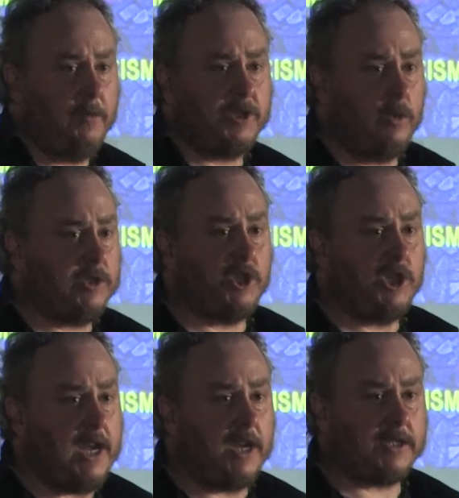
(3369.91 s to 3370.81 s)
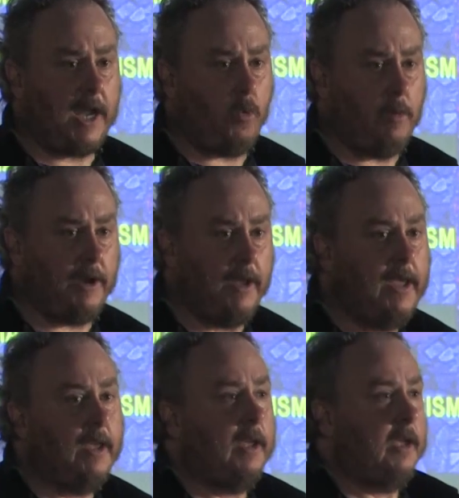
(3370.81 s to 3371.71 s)
She was a genius, that woman.
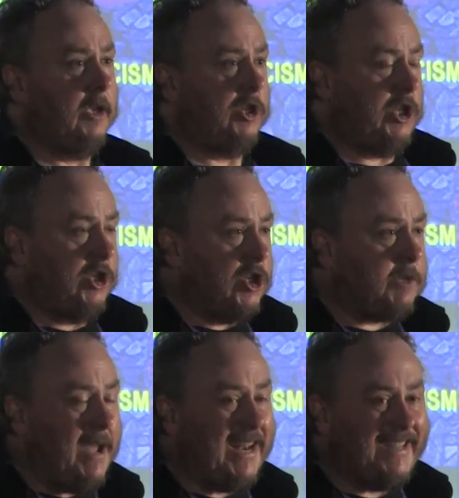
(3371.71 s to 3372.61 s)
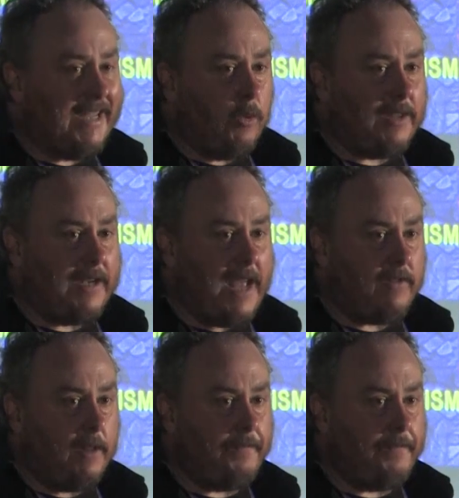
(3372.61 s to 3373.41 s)
She just made a deal with the devil.